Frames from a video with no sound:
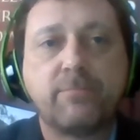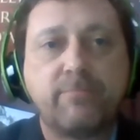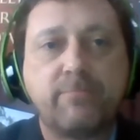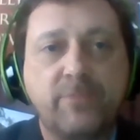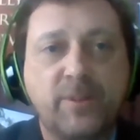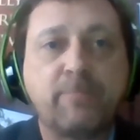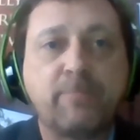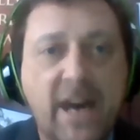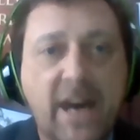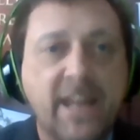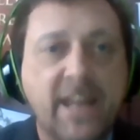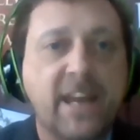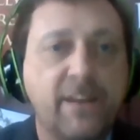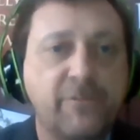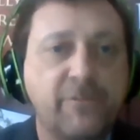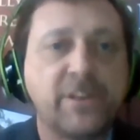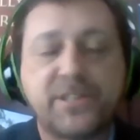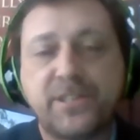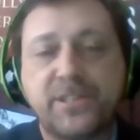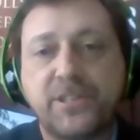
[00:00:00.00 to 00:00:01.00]
you can you know,
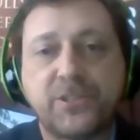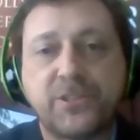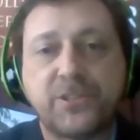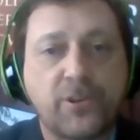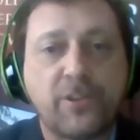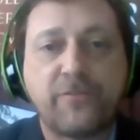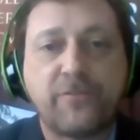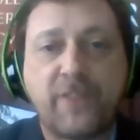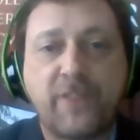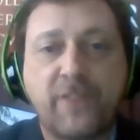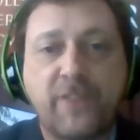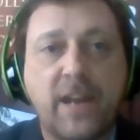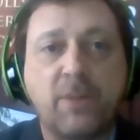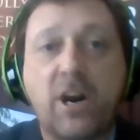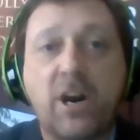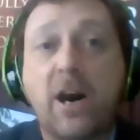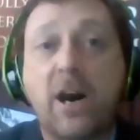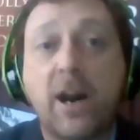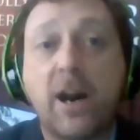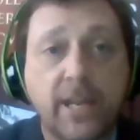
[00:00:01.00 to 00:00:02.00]
buy fsc
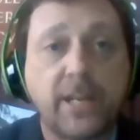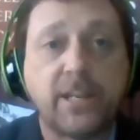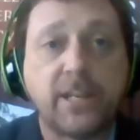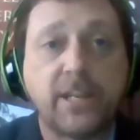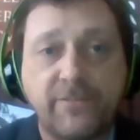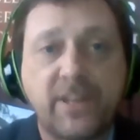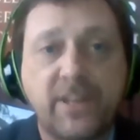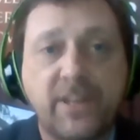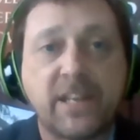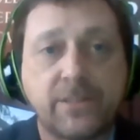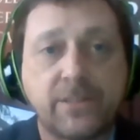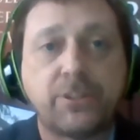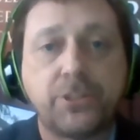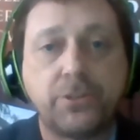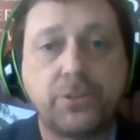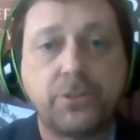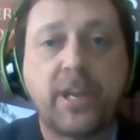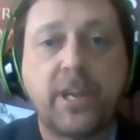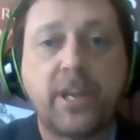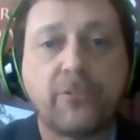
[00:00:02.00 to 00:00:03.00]
certified
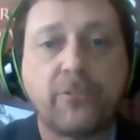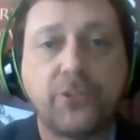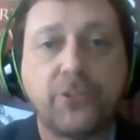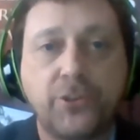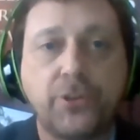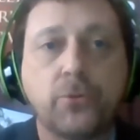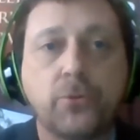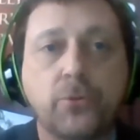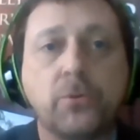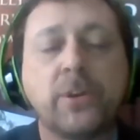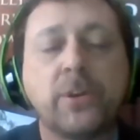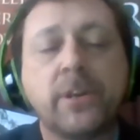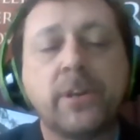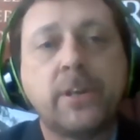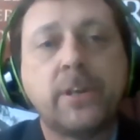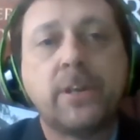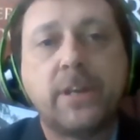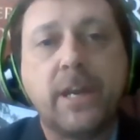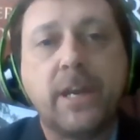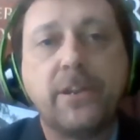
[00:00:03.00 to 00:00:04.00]
mahogany if that's what you
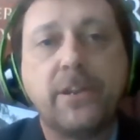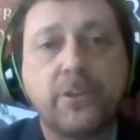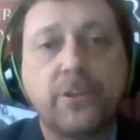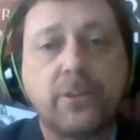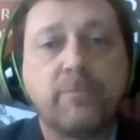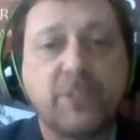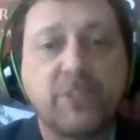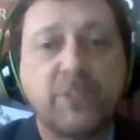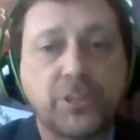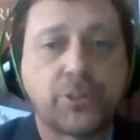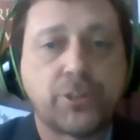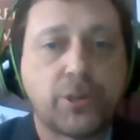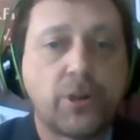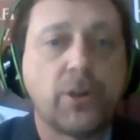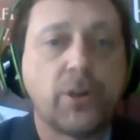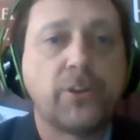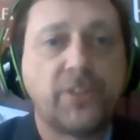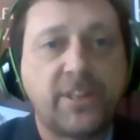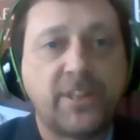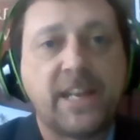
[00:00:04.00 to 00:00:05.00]
care to do
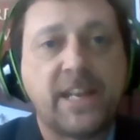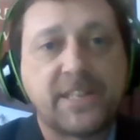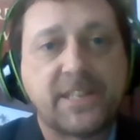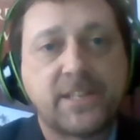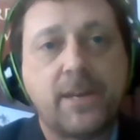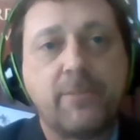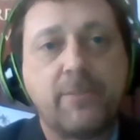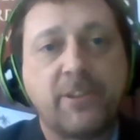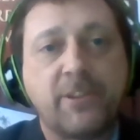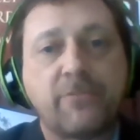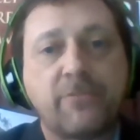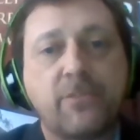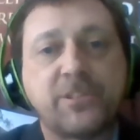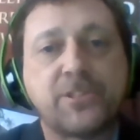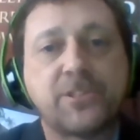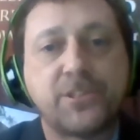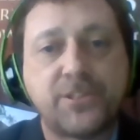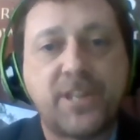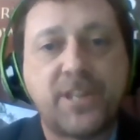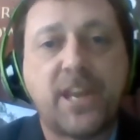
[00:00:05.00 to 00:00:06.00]
and you can be assured
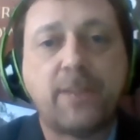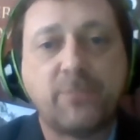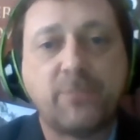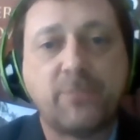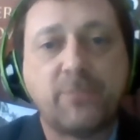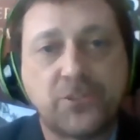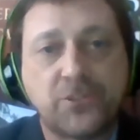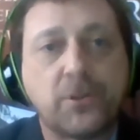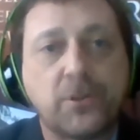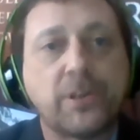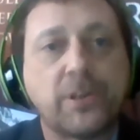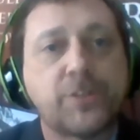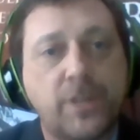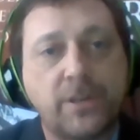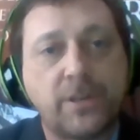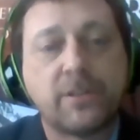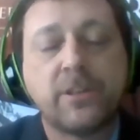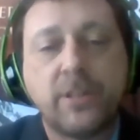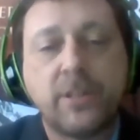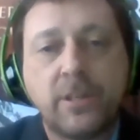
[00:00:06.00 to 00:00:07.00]
that that's coming from a
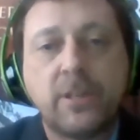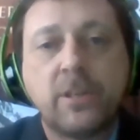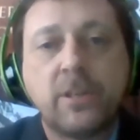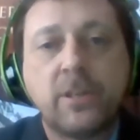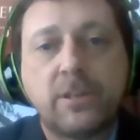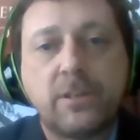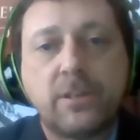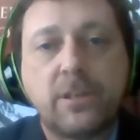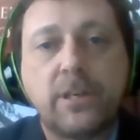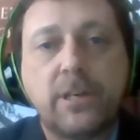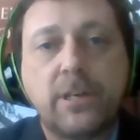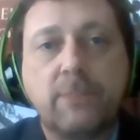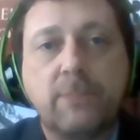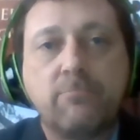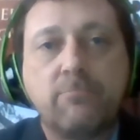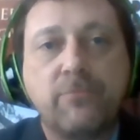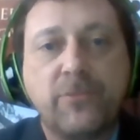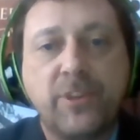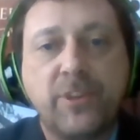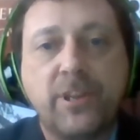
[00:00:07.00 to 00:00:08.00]
sustainable source and
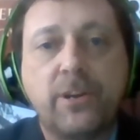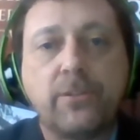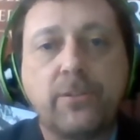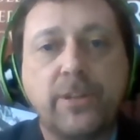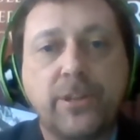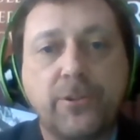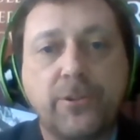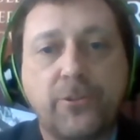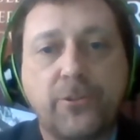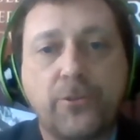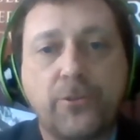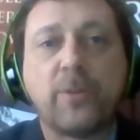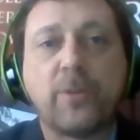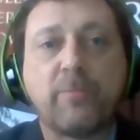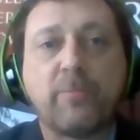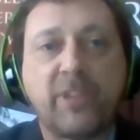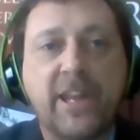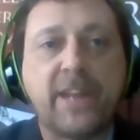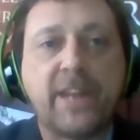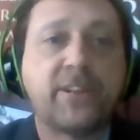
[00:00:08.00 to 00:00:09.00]
um,
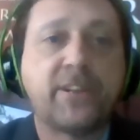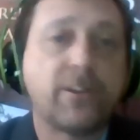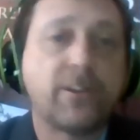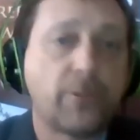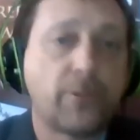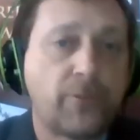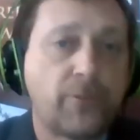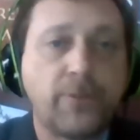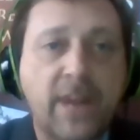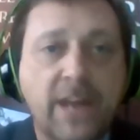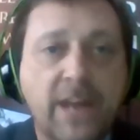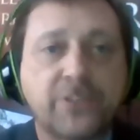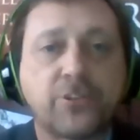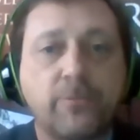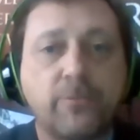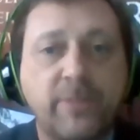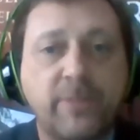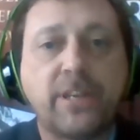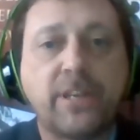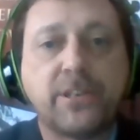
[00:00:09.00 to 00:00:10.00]
you know either through
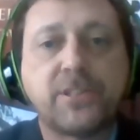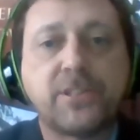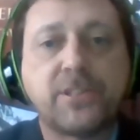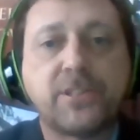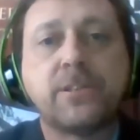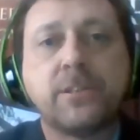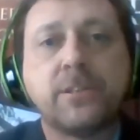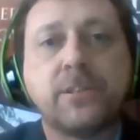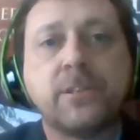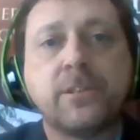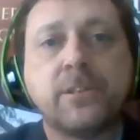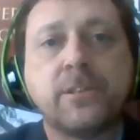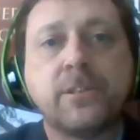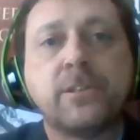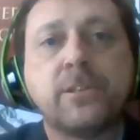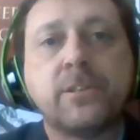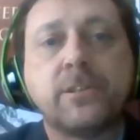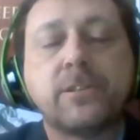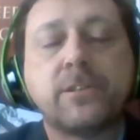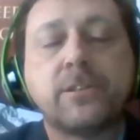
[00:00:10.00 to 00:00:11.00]
replanting or through natural
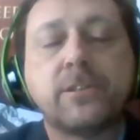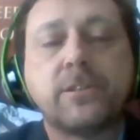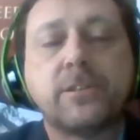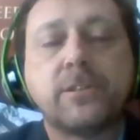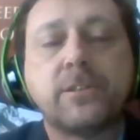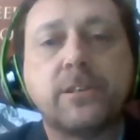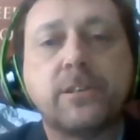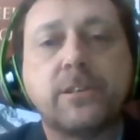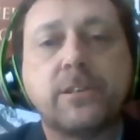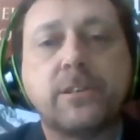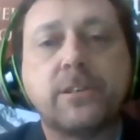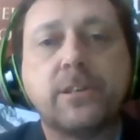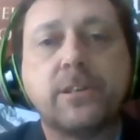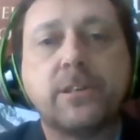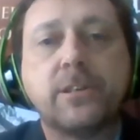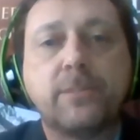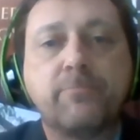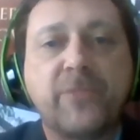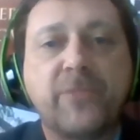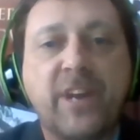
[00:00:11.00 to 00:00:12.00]
means
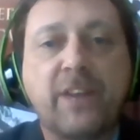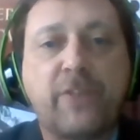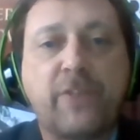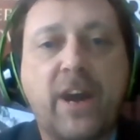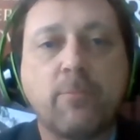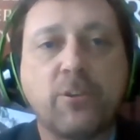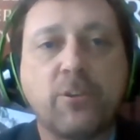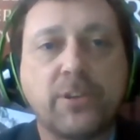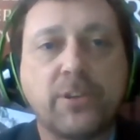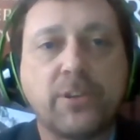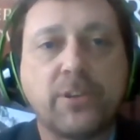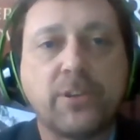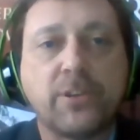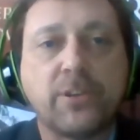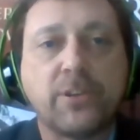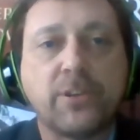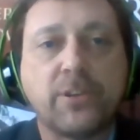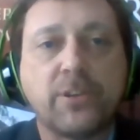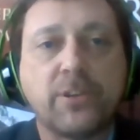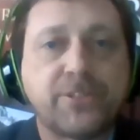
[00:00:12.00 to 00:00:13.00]
uh, that fiber
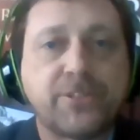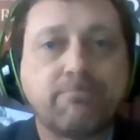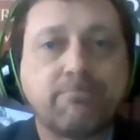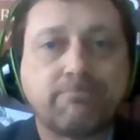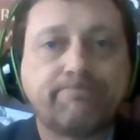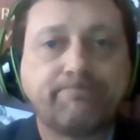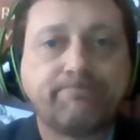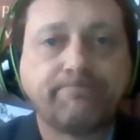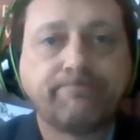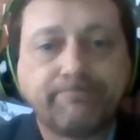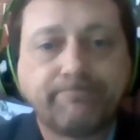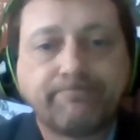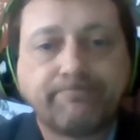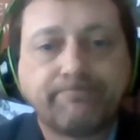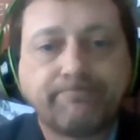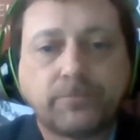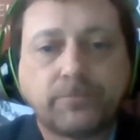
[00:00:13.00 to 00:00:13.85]
is going to be replaced